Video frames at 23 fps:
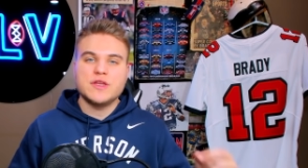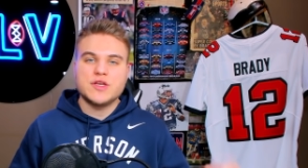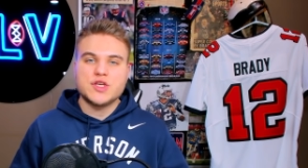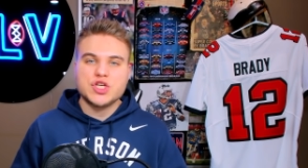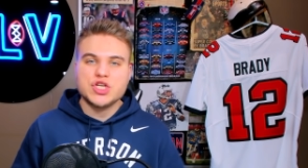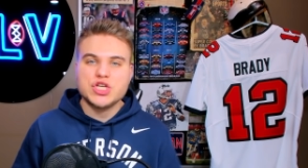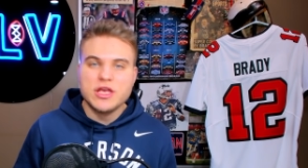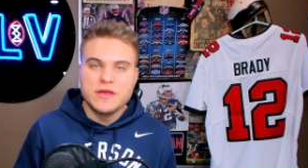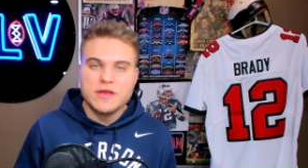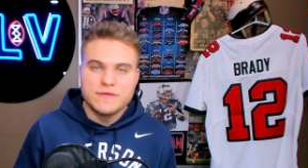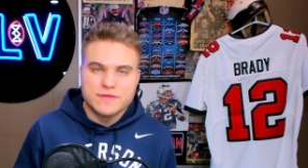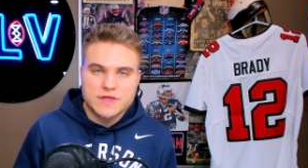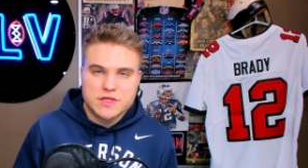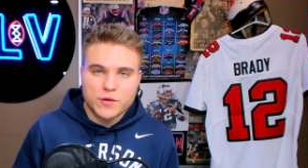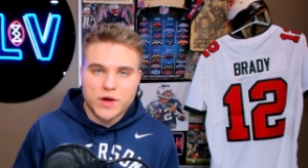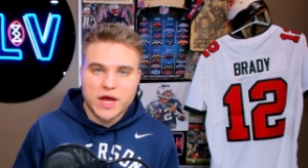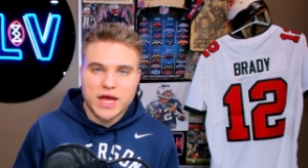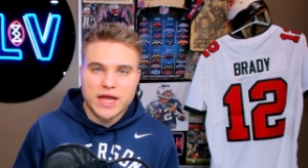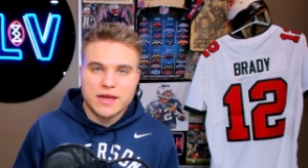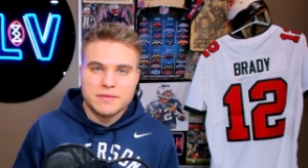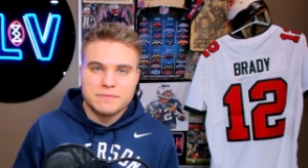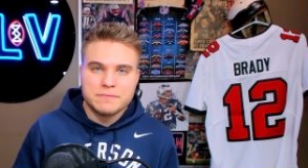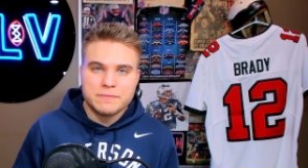the Chiefs
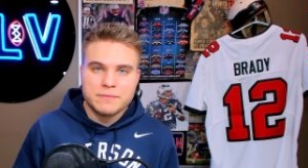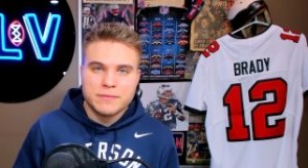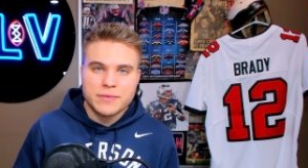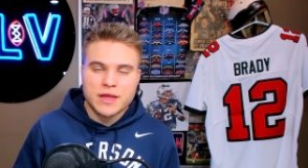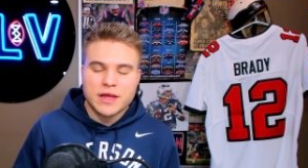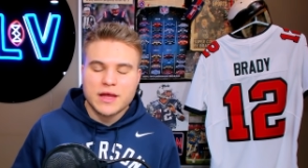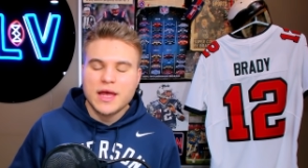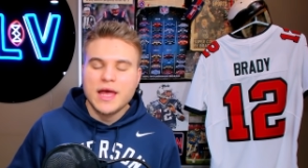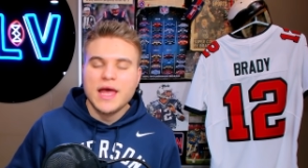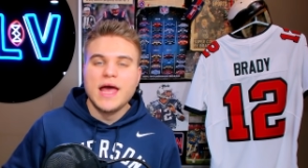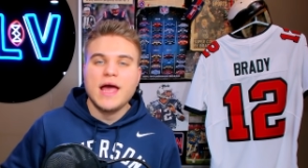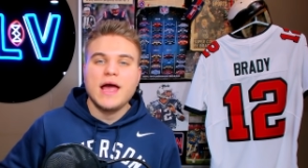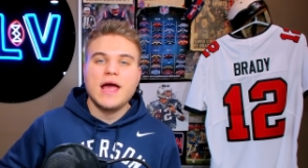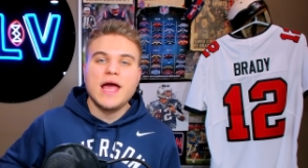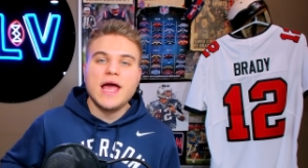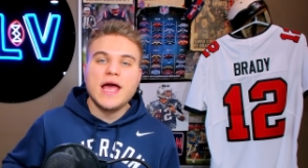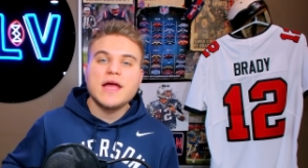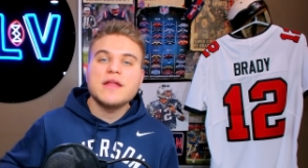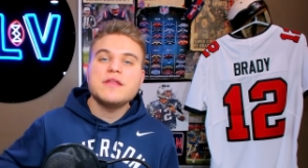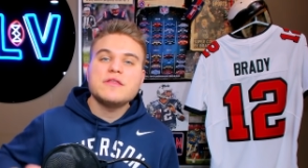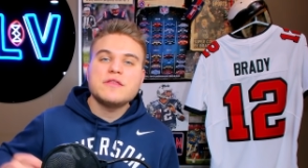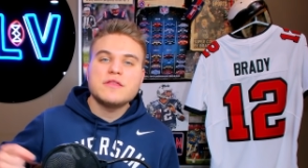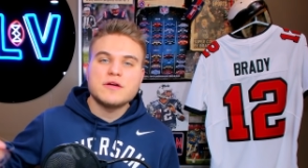win
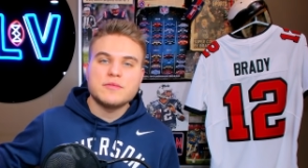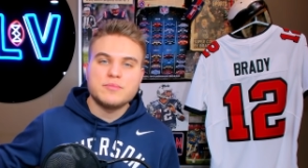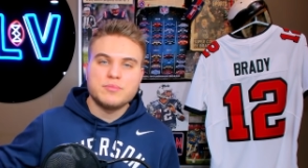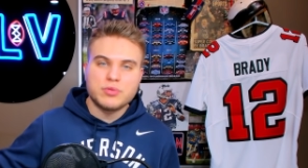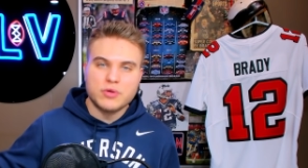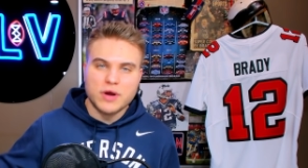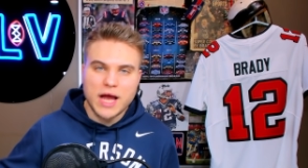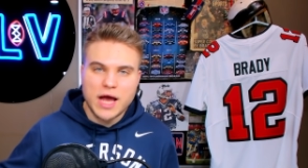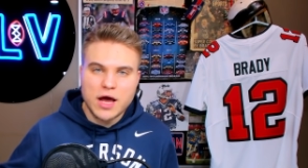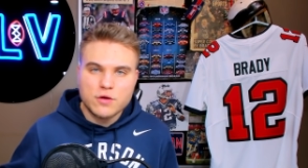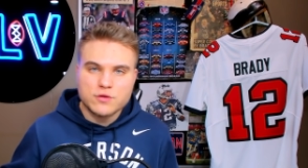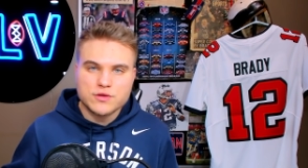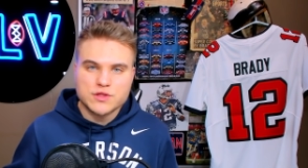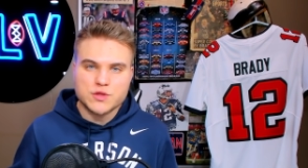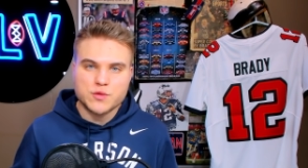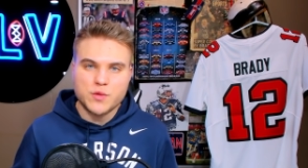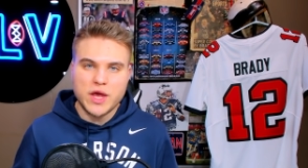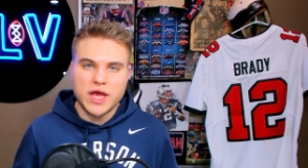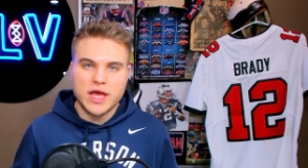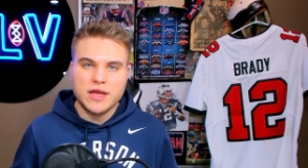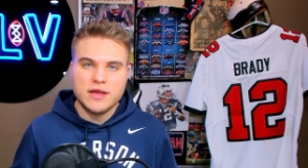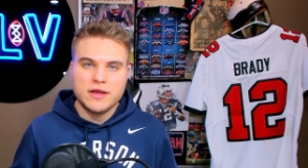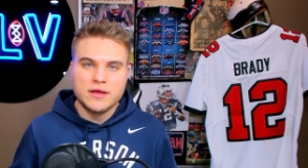and the Browns
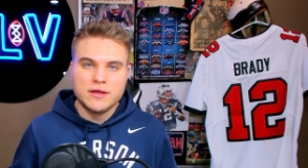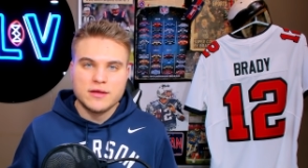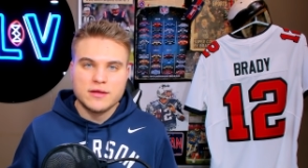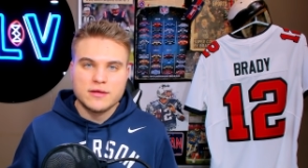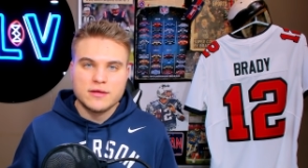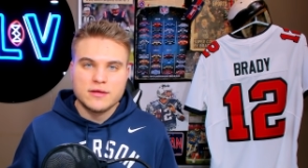win